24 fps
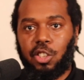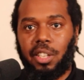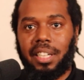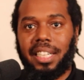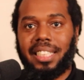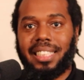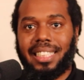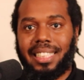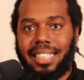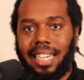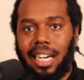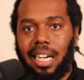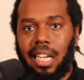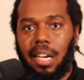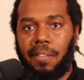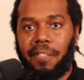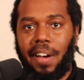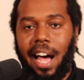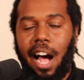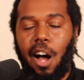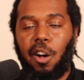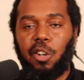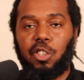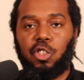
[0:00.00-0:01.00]
on the study of
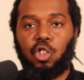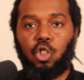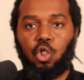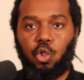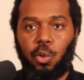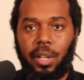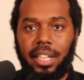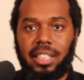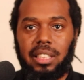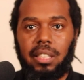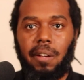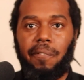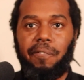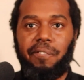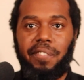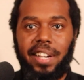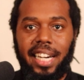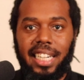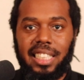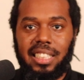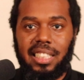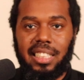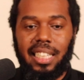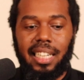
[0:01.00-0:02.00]
how stress
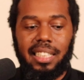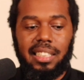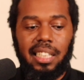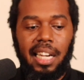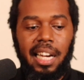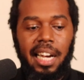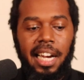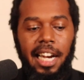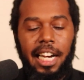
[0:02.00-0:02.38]
affects us.